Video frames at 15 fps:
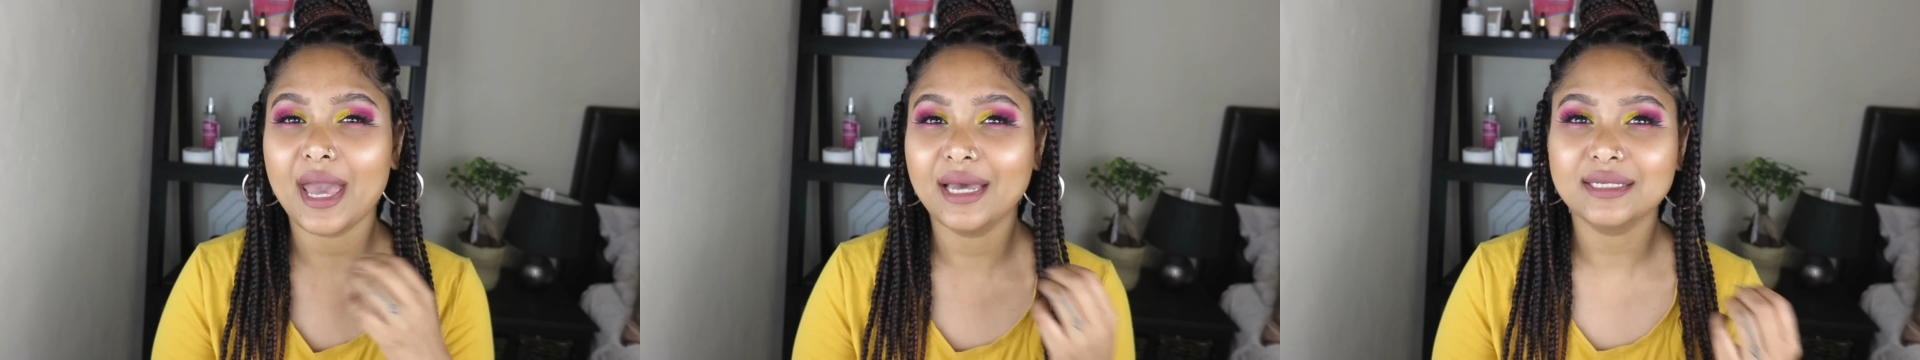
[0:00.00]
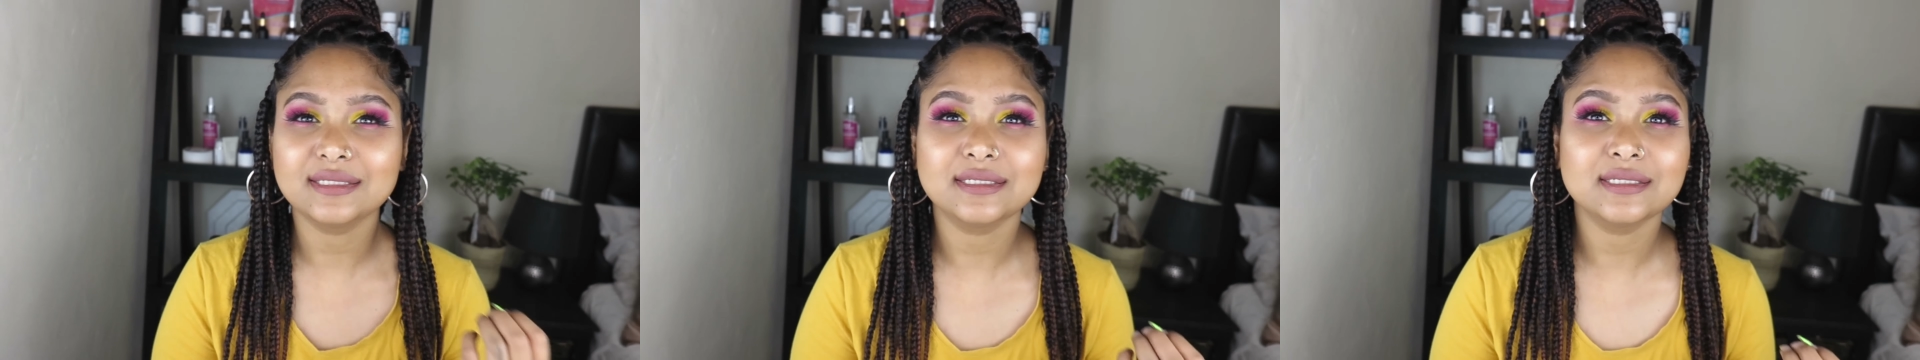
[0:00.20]

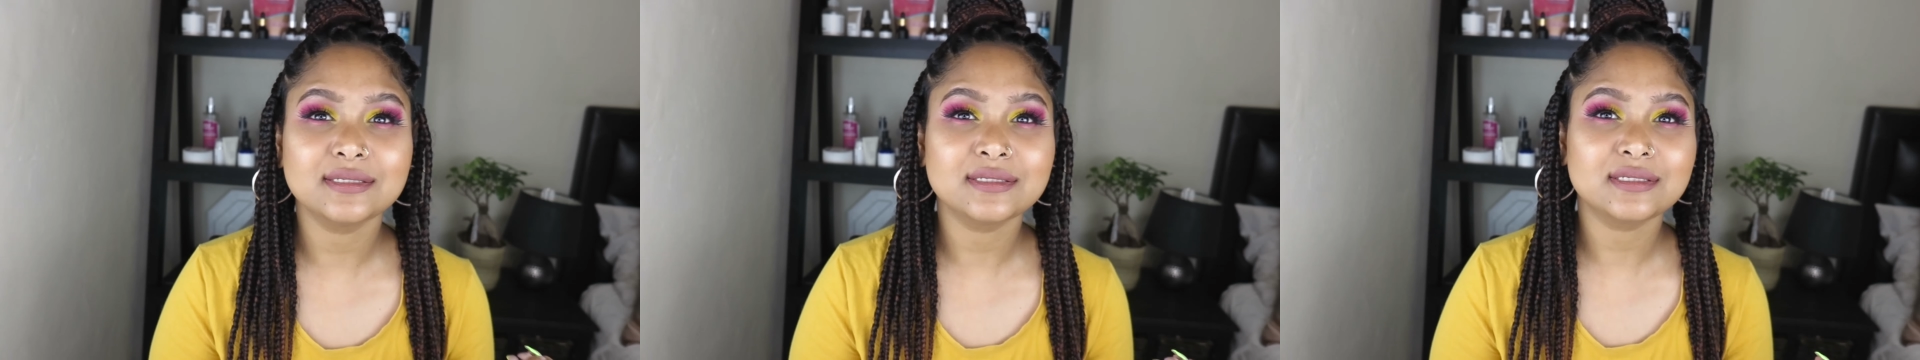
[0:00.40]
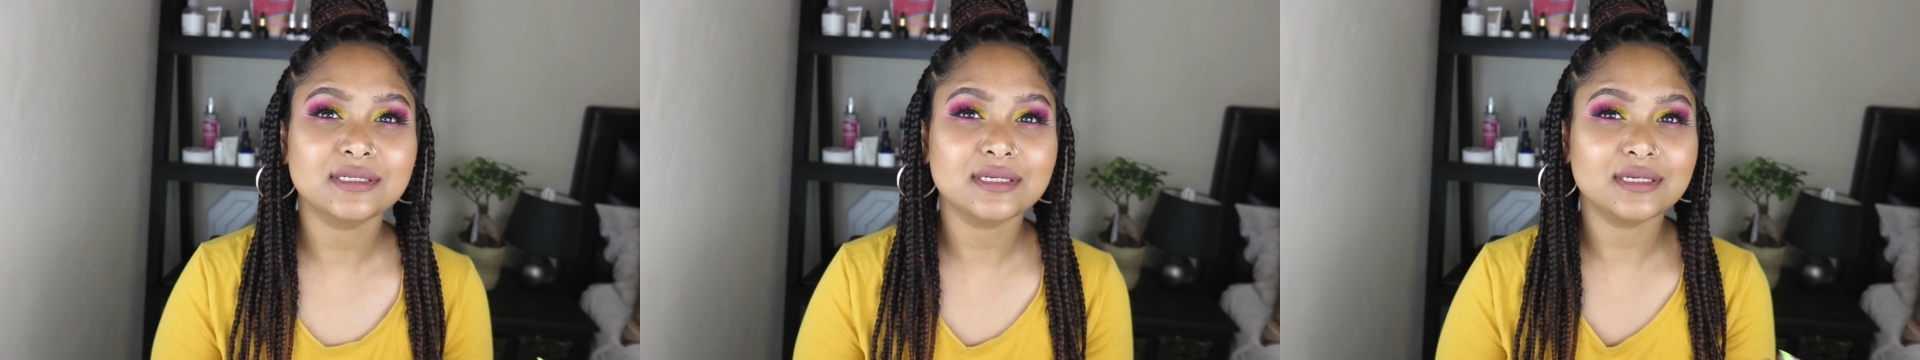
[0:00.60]

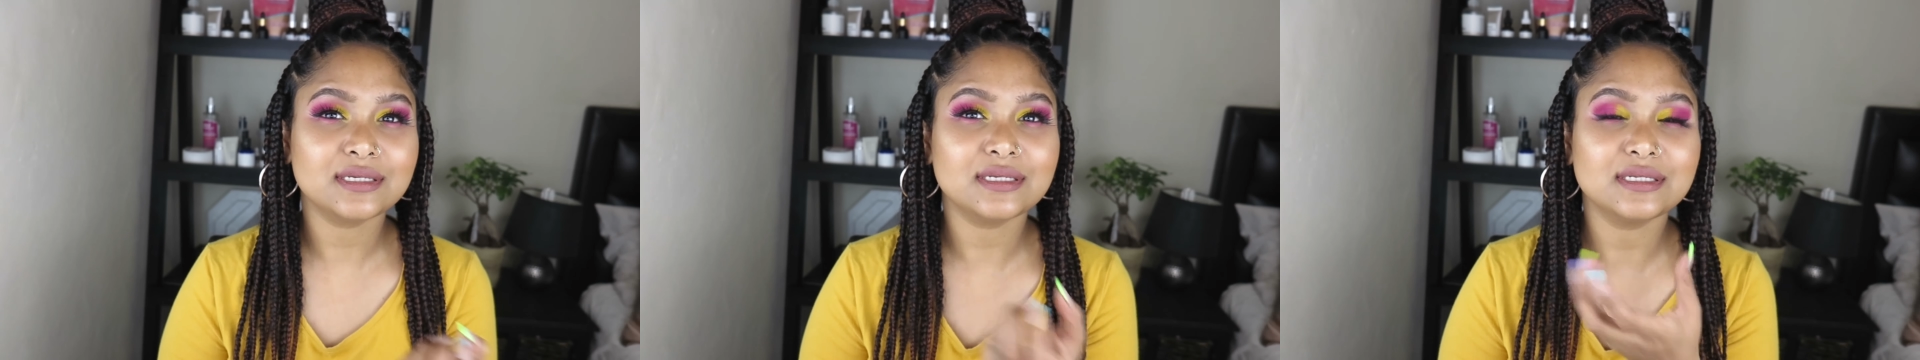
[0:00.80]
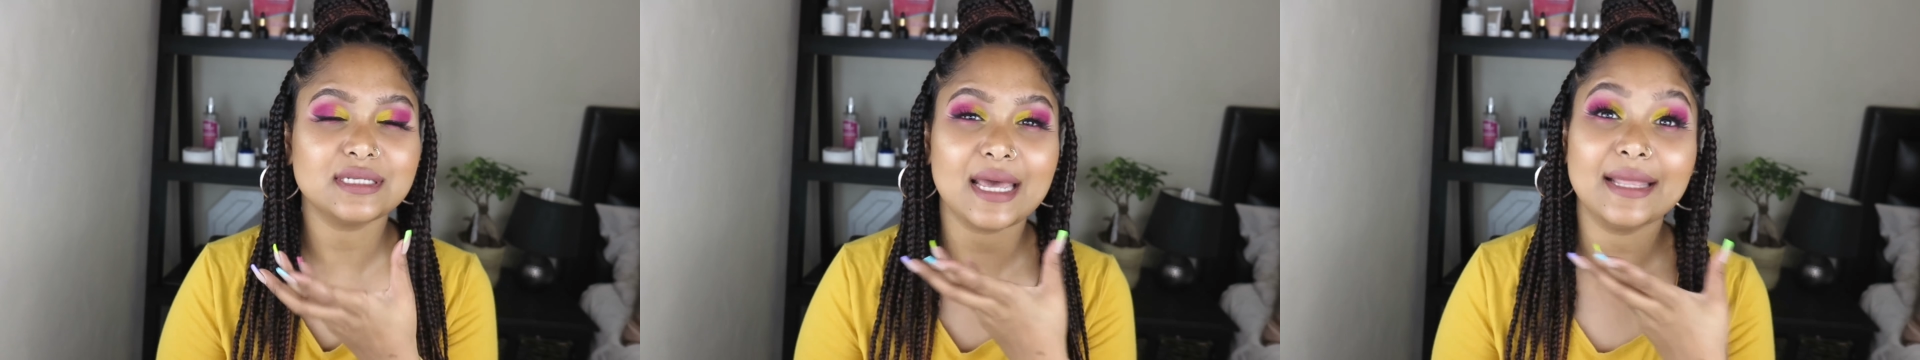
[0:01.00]

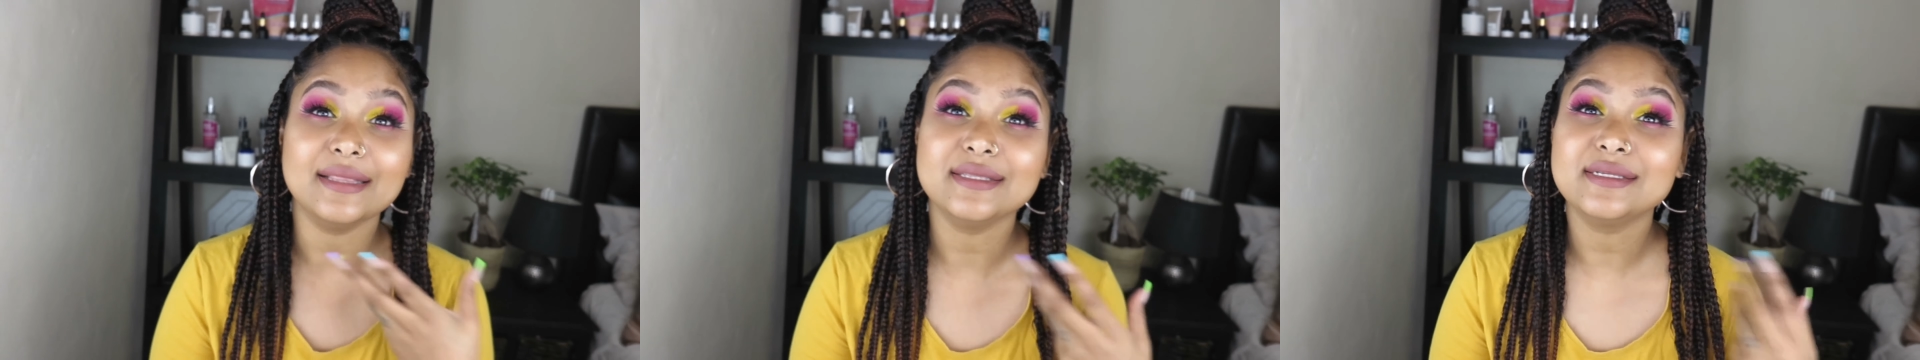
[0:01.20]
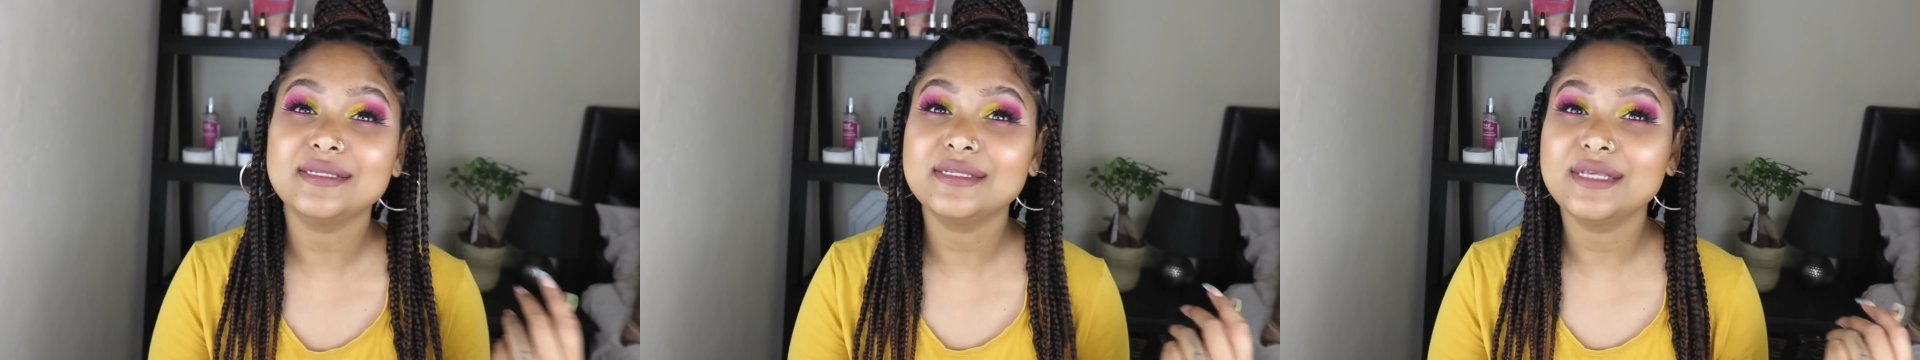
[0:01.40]
essences
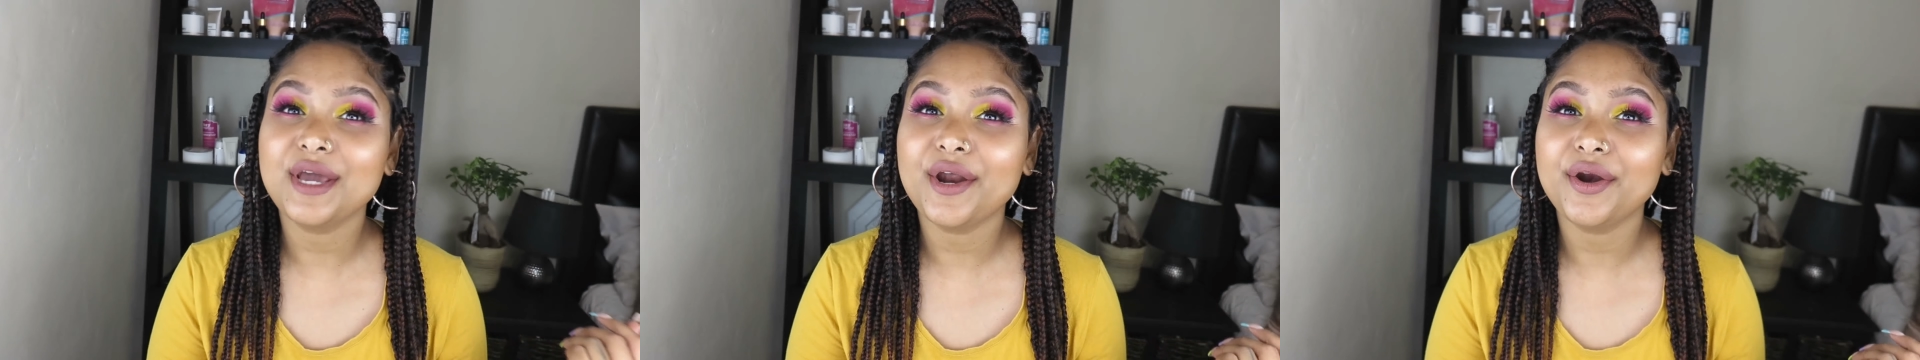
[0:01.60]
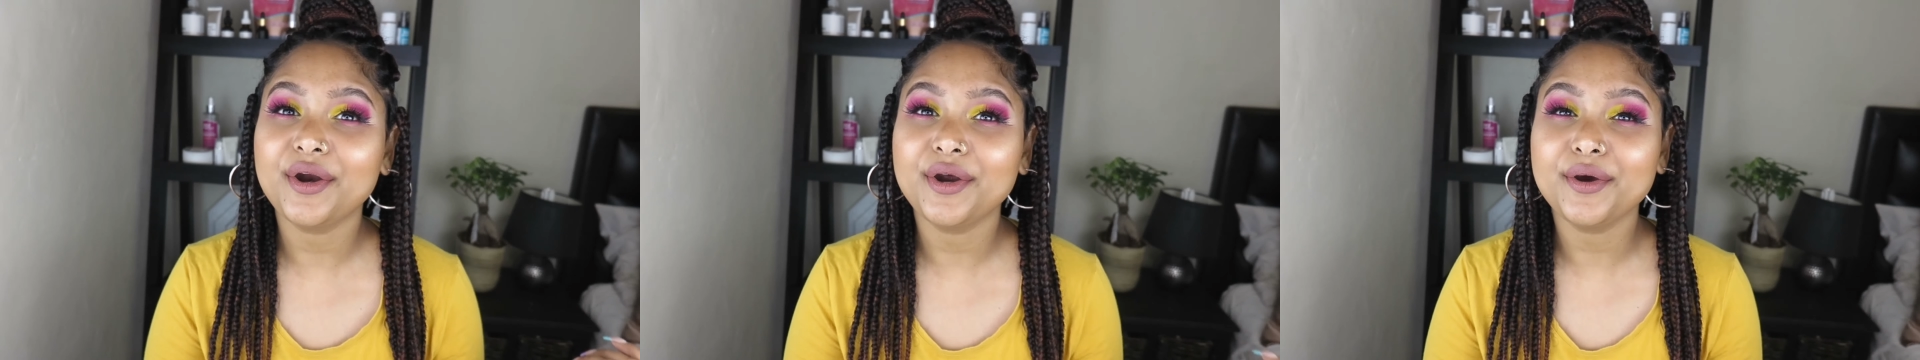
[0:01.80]
and
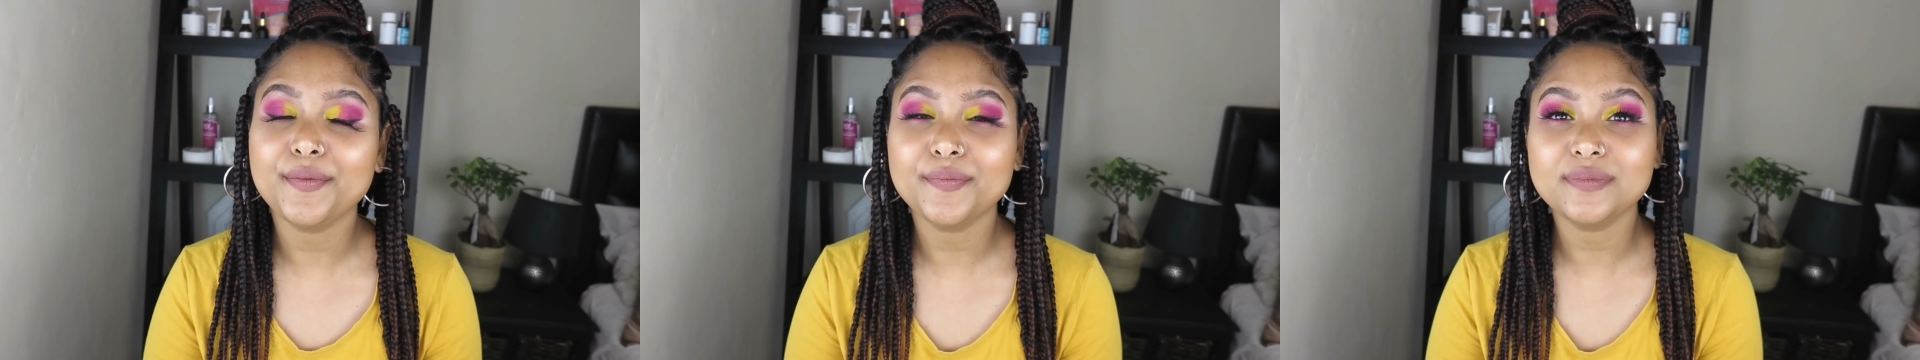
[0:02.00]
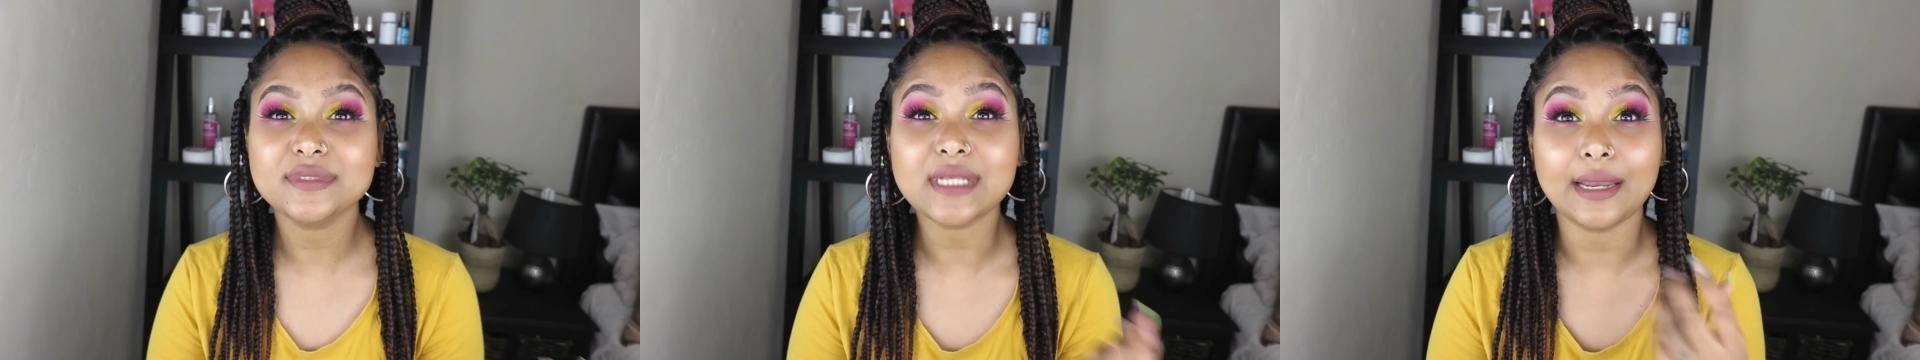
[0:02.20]
serums